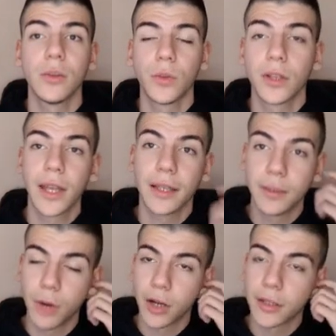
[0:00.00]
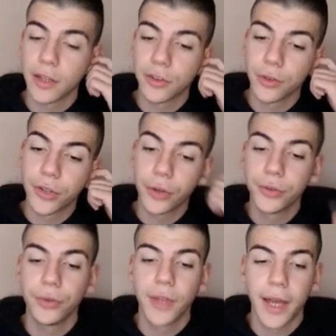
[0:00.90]
get demonetized. So don't
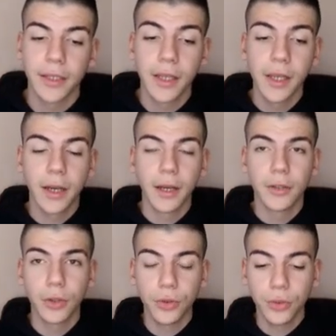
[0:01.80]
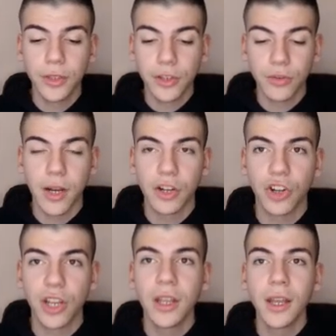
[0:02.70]
do that. Don't do this
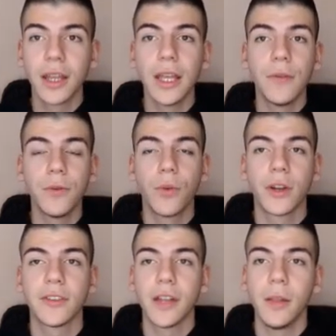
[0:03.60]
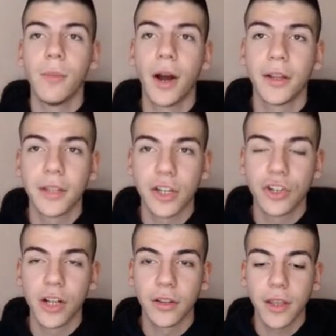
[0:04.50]
strategy if you want to sell monetized
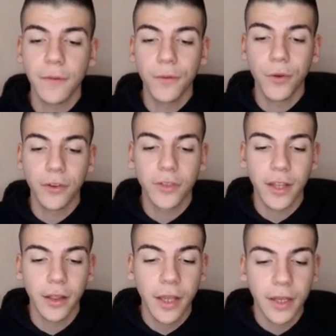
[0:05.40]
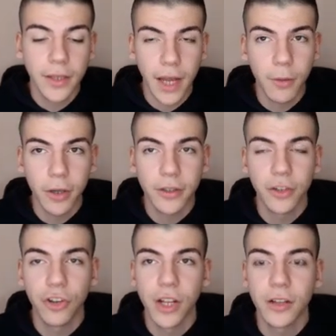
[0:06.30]
channel. If you want to sell non-monetized
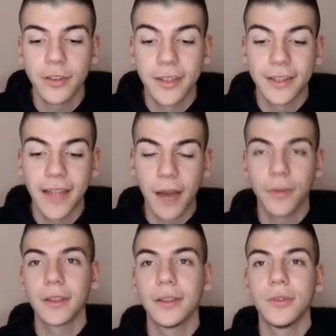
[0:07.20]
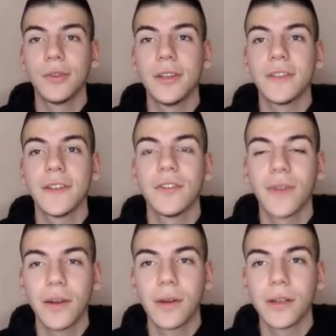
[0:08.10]
channels, then definitely do this. It's
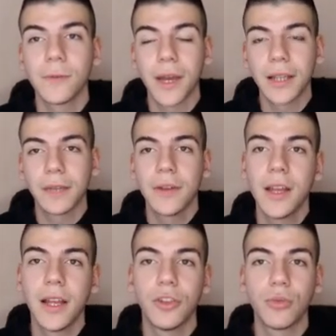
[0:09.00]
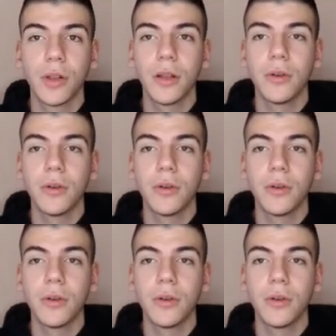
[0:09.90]
very, very effective. It's really, really